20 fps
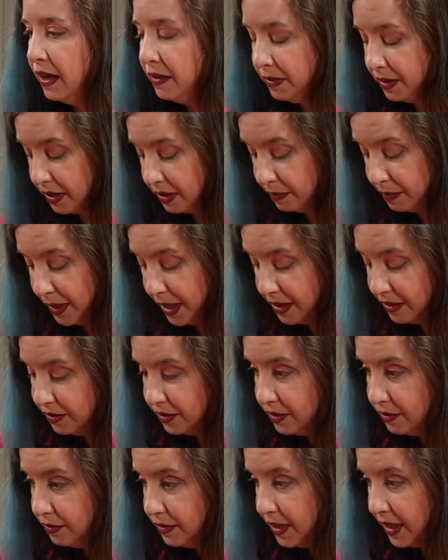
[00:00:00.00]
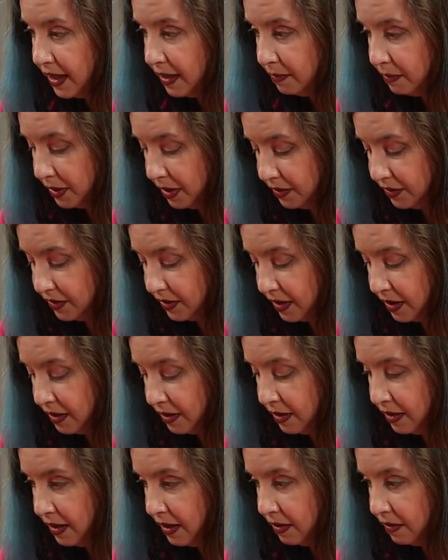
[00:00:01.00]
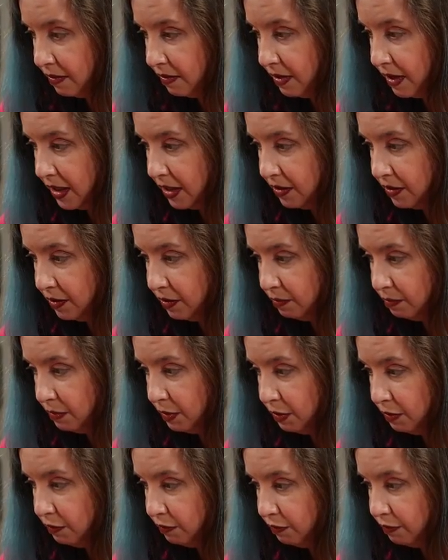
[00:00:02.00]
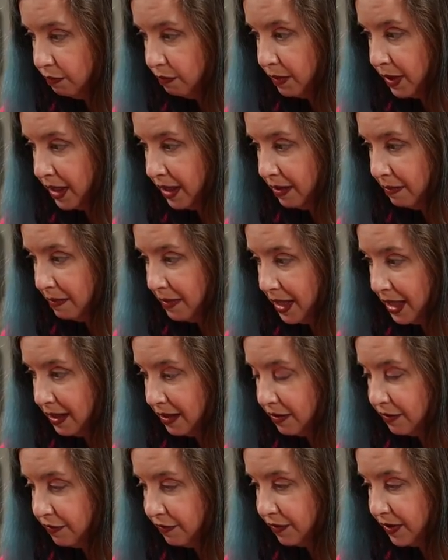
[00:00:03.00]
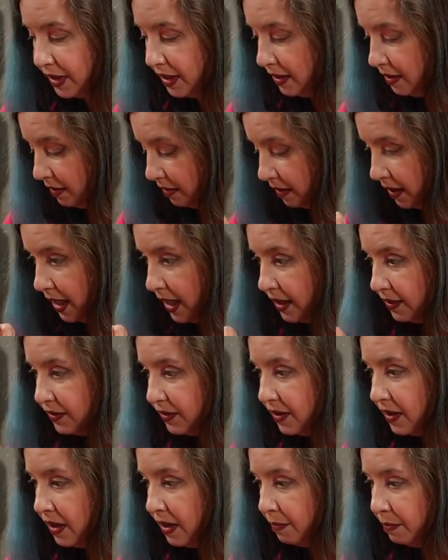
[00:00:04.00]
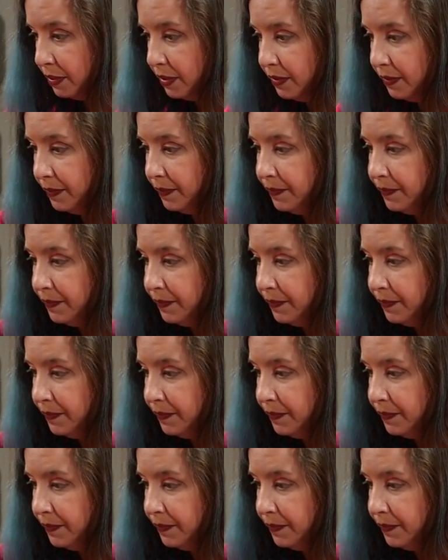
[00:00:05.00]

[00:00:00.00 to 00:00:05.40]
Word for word: I'm going to pay two tablets and an arrowhead to move my magnifying glass up